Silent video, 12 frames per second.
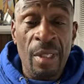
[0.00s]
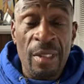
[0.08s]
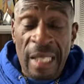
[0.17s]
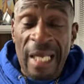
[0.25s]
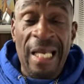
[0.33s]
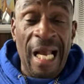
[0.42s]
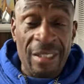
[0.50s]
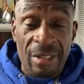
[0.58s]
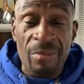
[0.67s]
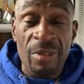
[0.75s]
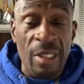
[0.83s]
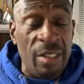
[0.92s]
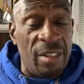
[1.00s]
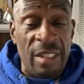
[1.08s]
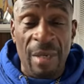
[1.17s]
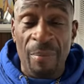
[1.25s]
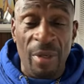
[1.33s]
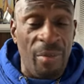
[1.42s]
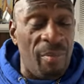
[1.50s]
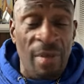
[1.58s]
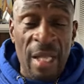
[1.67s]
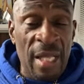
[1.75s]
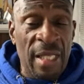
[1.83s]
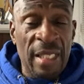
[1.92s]
they got some good shit, but
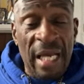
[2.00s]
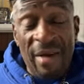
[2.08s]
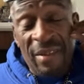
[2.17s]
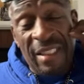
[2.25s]
every